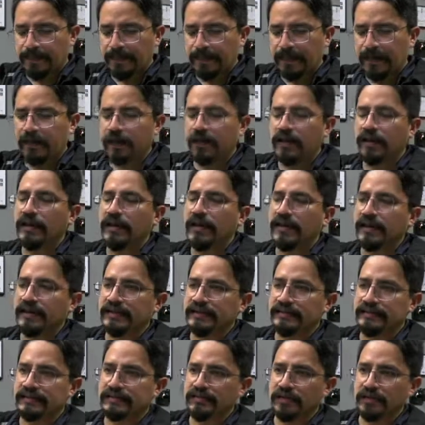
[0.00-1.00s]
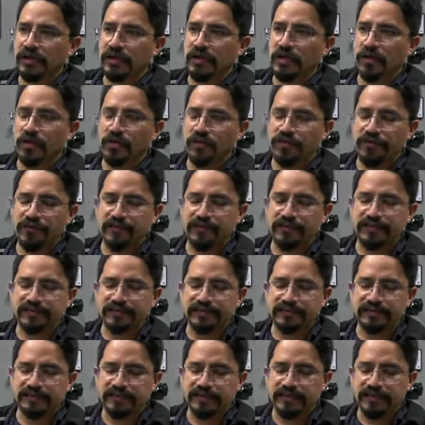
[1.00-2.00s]
unless there
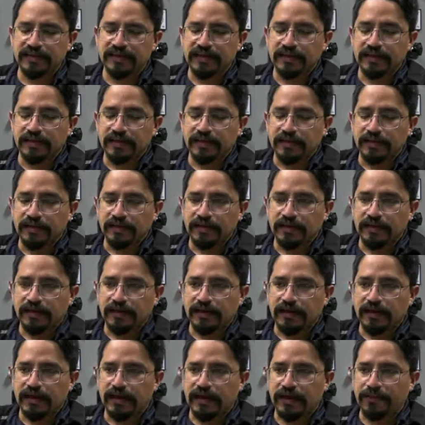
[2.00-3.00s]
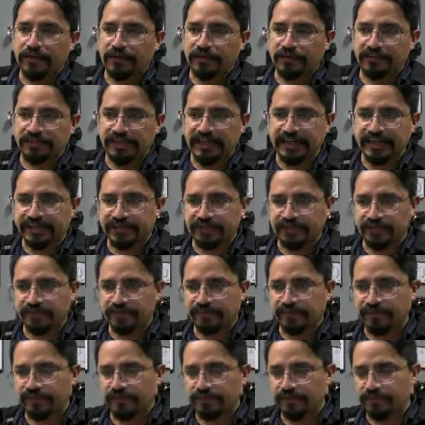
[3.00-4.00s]
is a protection
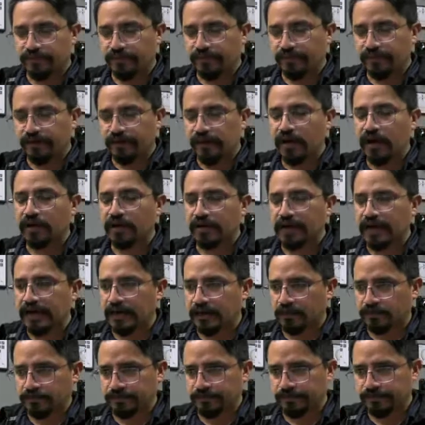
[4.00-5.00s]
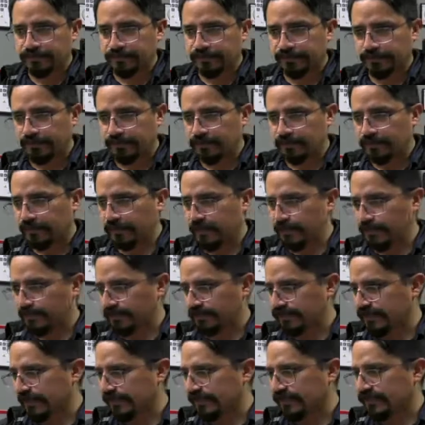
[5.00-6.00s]
lockout. The
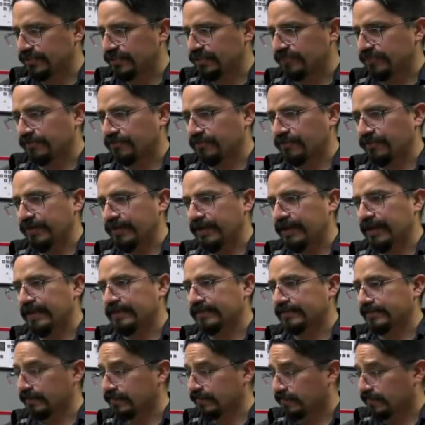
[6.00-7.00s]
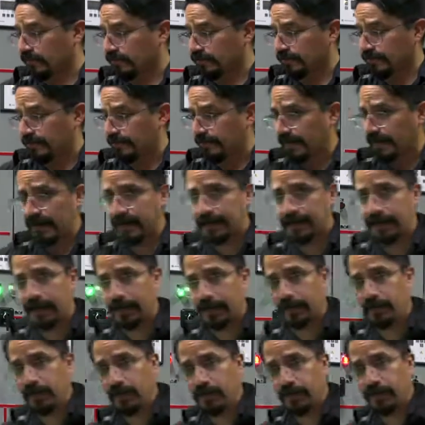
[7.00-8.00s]
protections relays are on the back. I
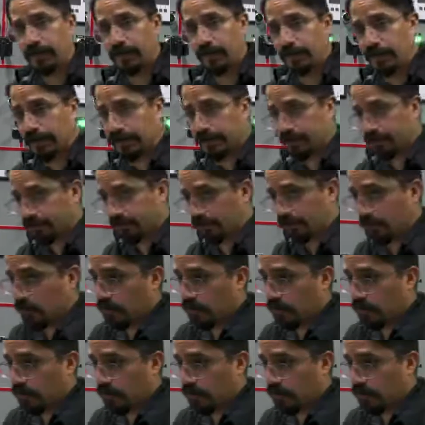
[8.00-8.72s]
don't know if you can show